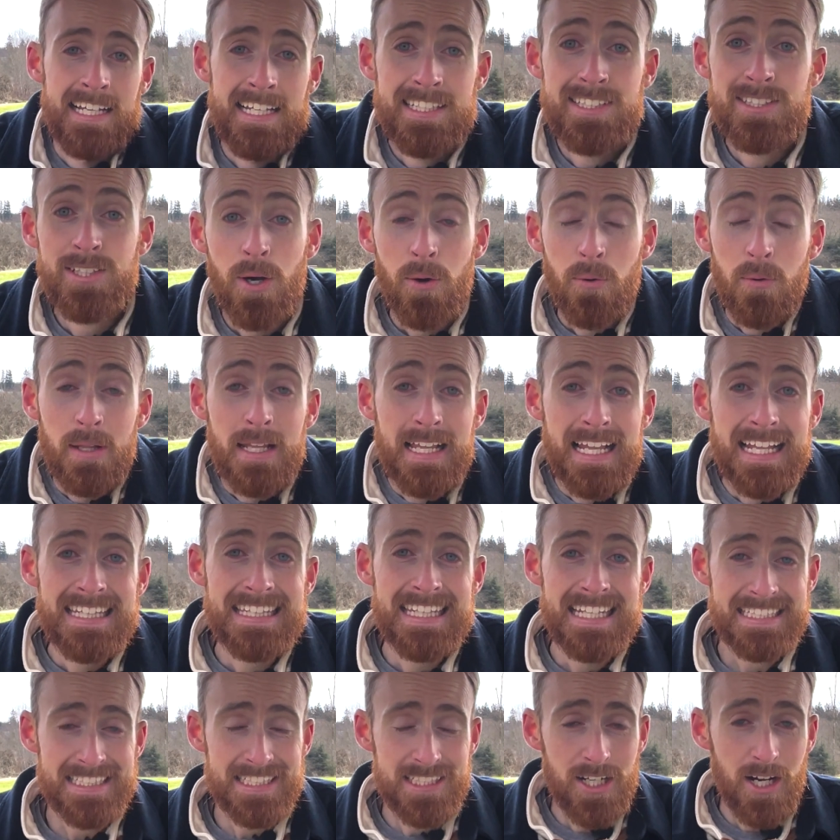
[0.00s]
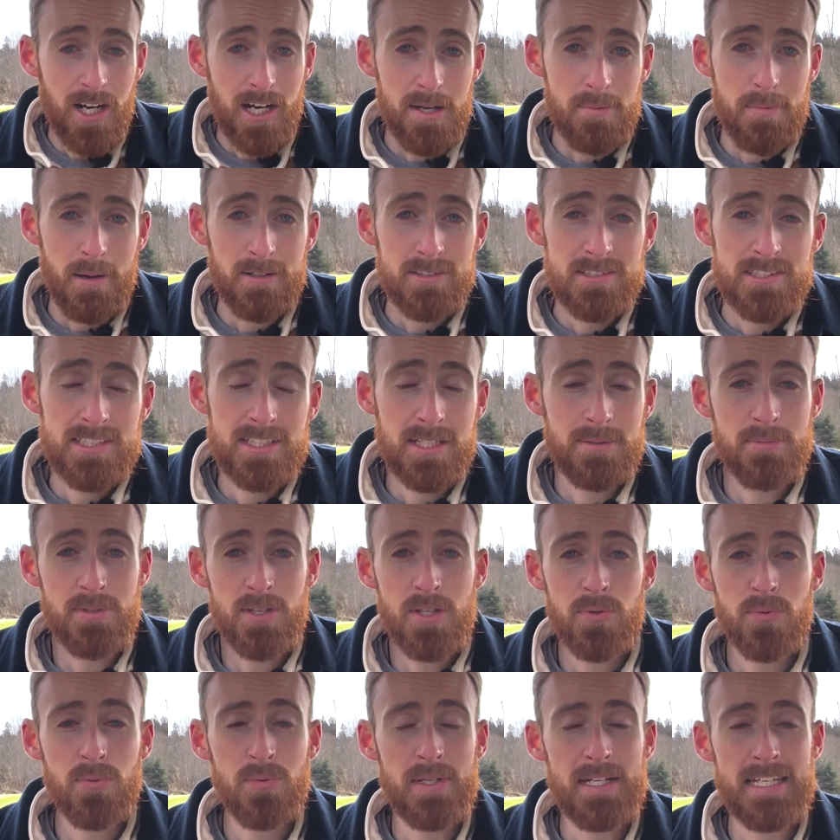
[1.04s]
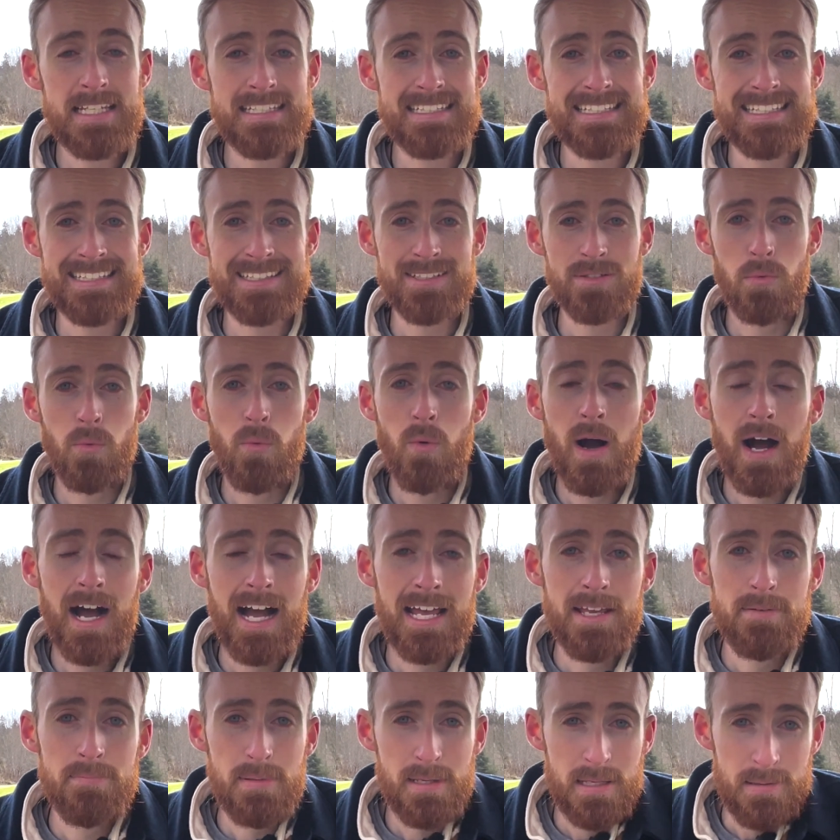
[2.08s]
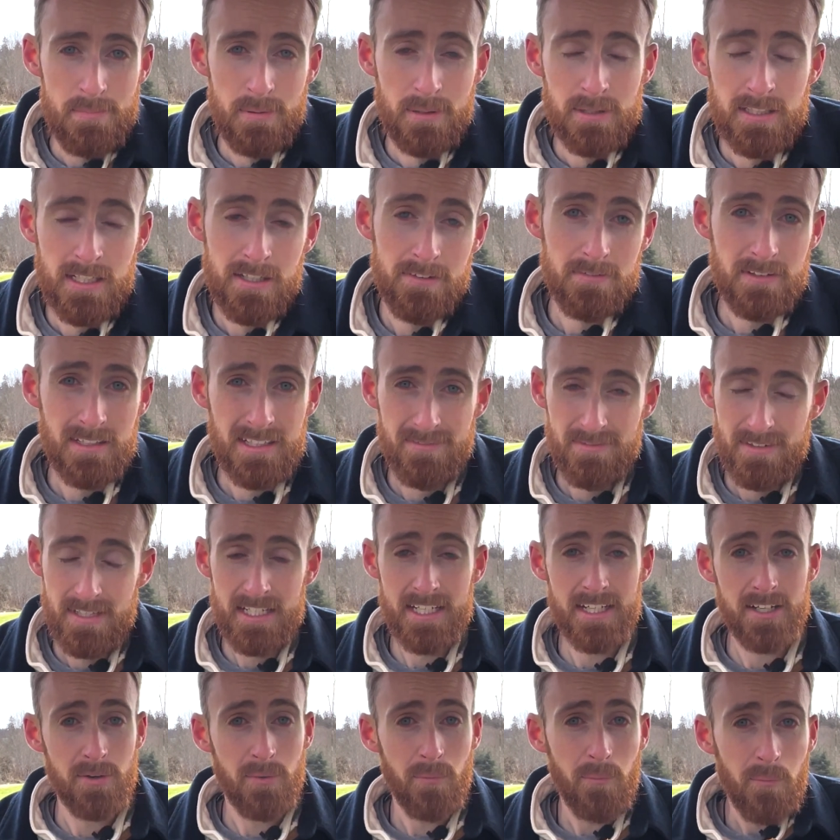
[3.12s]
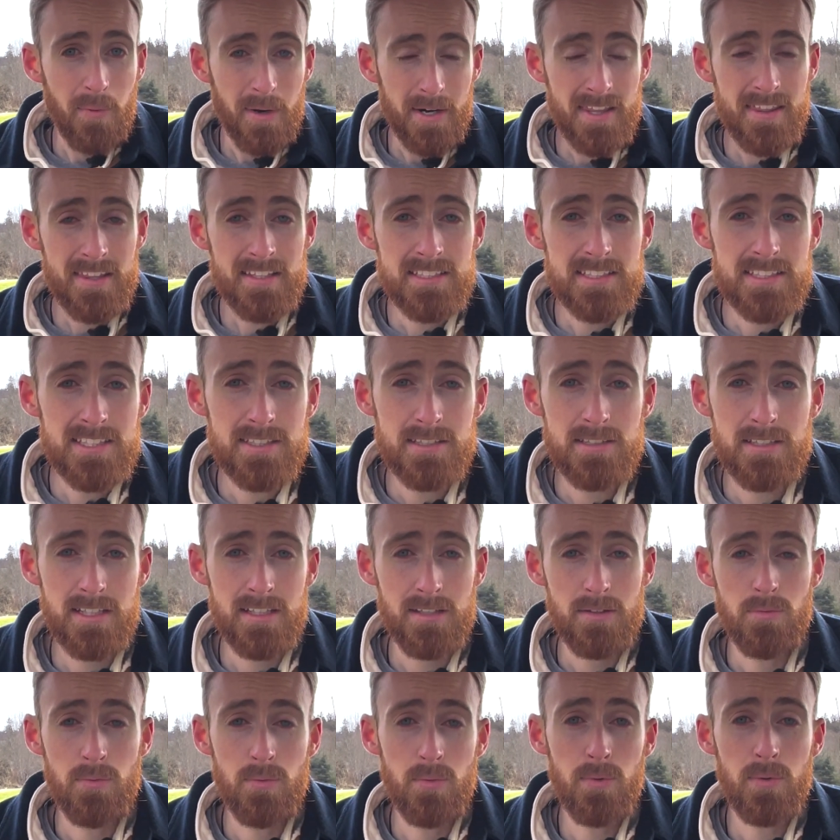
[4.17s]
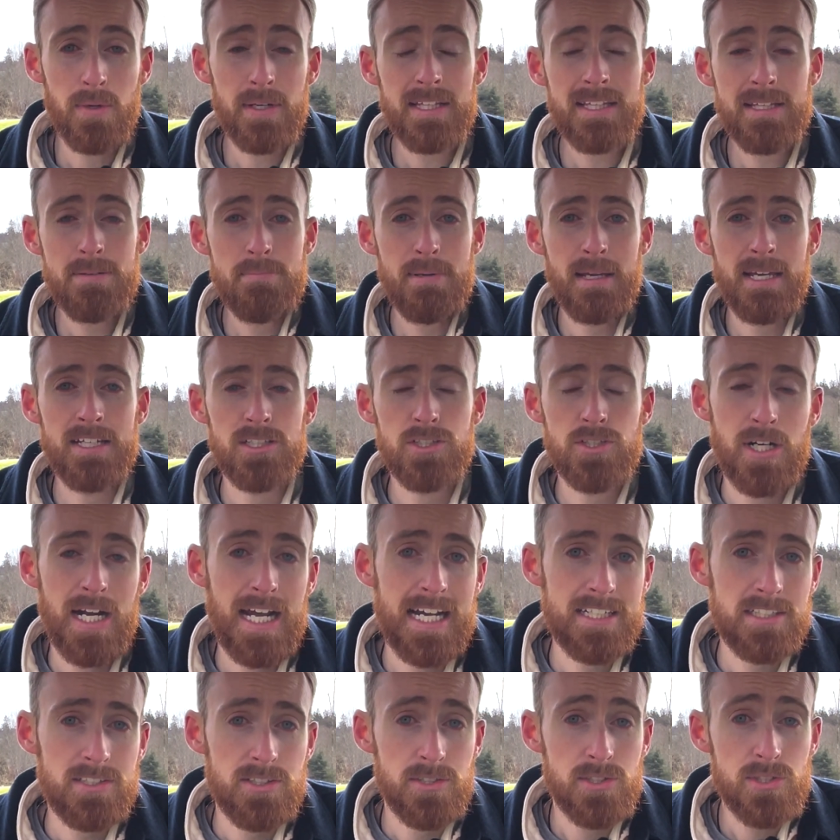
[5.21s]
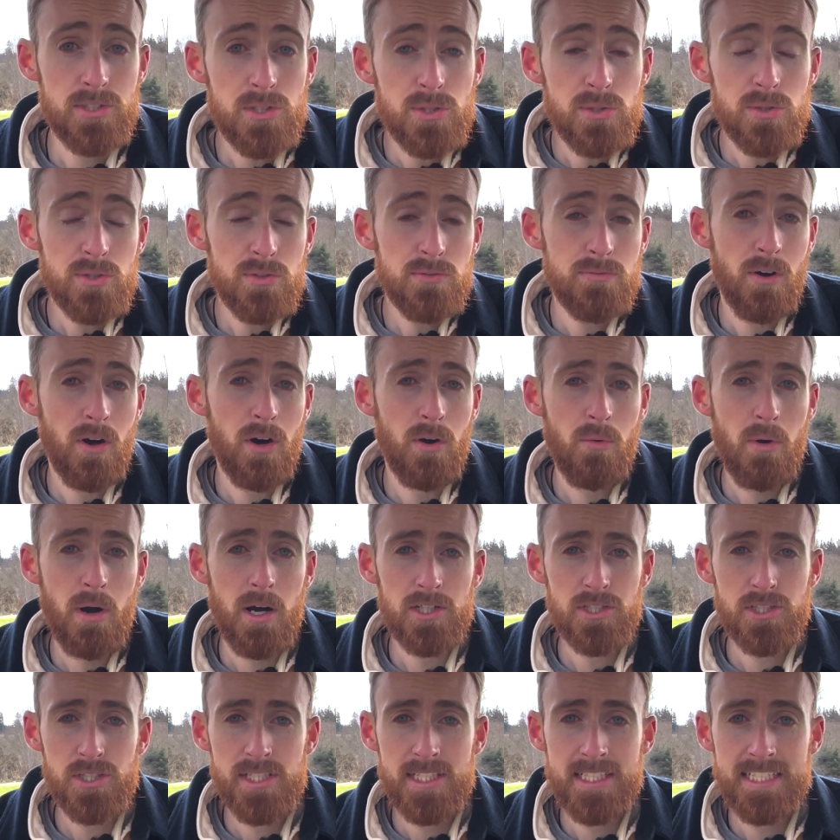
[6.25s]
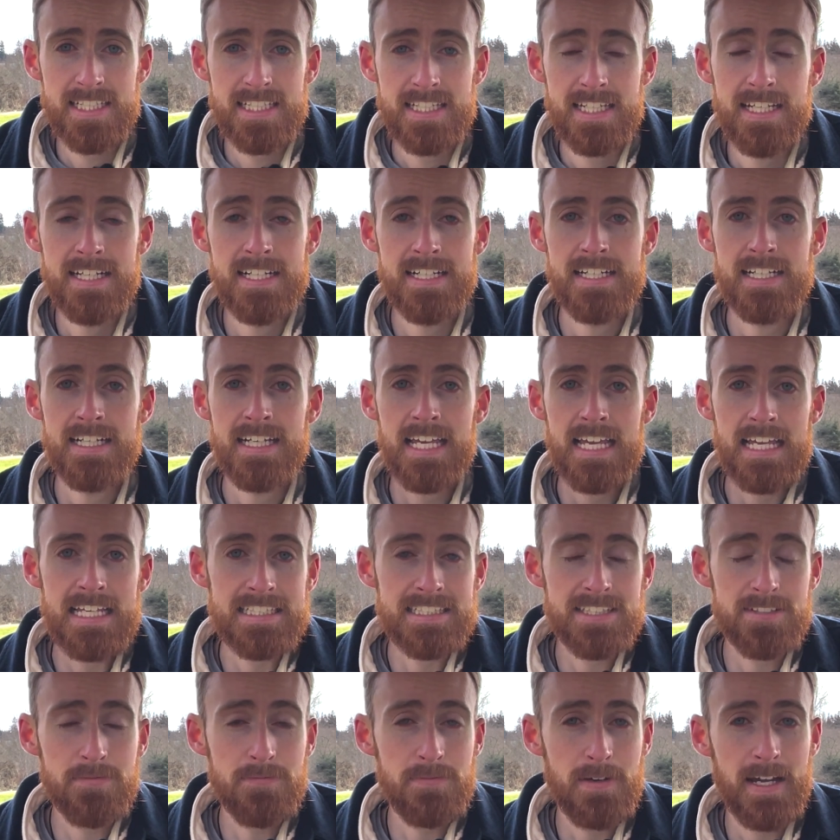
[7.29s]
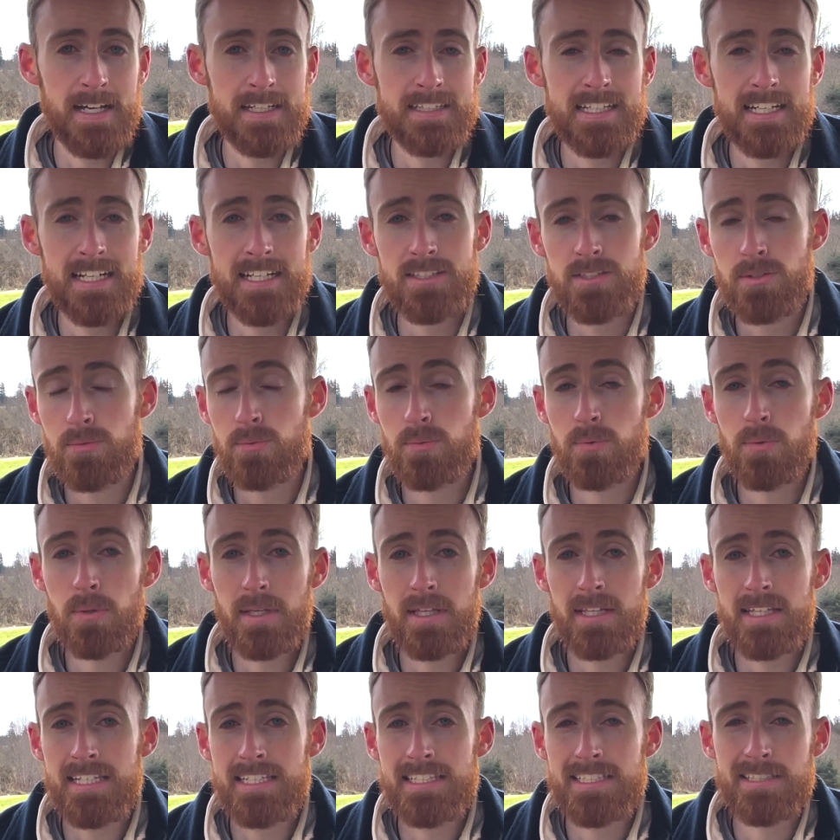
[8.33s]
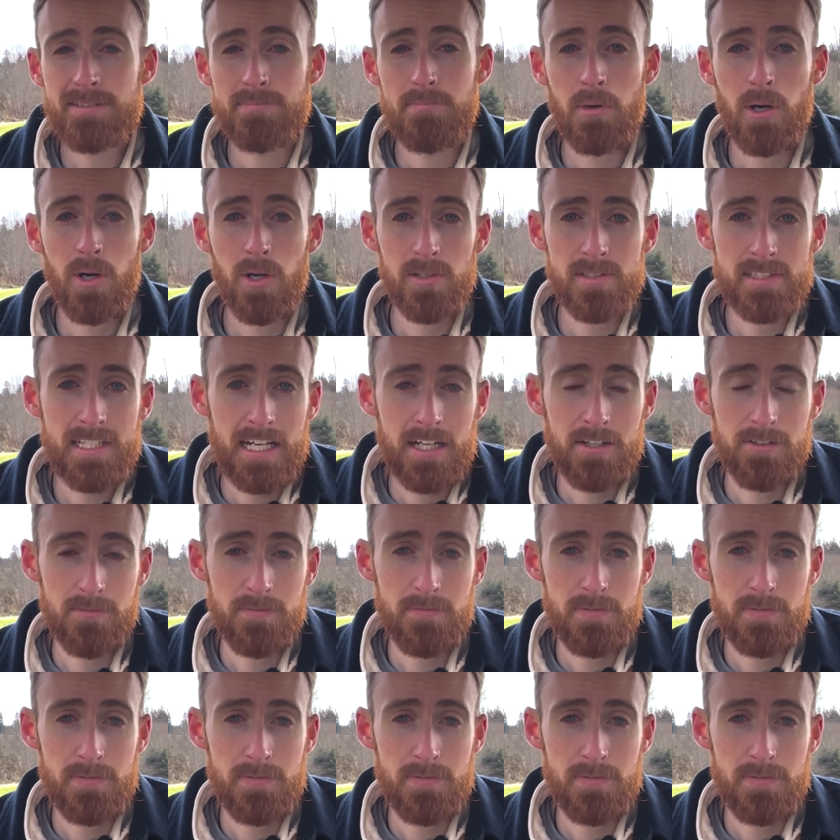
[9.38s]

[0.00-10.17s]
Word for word: So let's talk about some of the reasons why people love living here. One of the, the really big attractors to Duvall, Washington is the fact that it's a really small town